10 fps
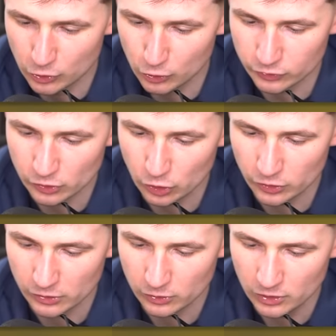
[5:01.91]
Hold, hold
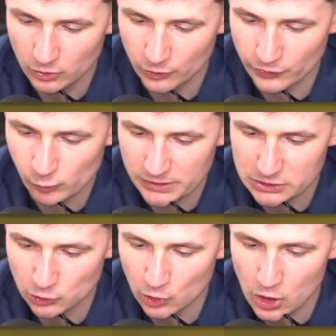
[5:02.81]
on. Hold on. We
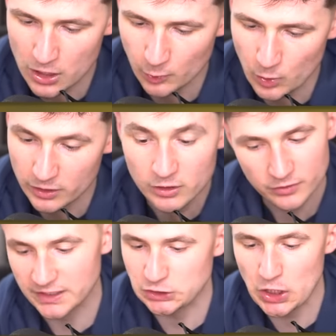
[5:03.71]
need a lot of water.
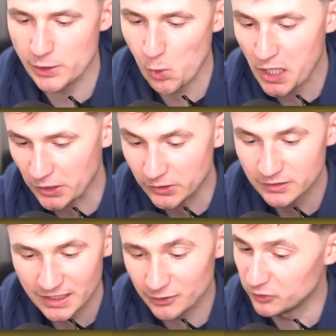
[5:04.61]
That's a lot of water.
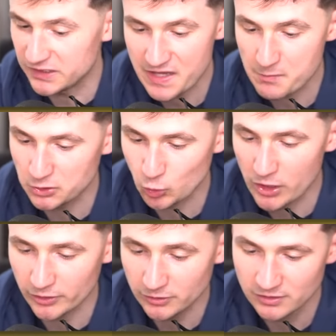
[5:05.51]
I don't need that much
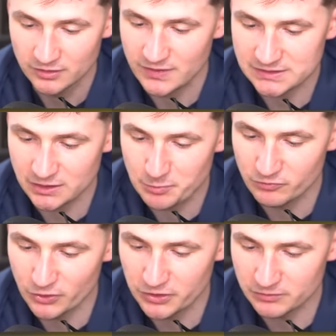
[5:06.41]
water. That's gonna be very...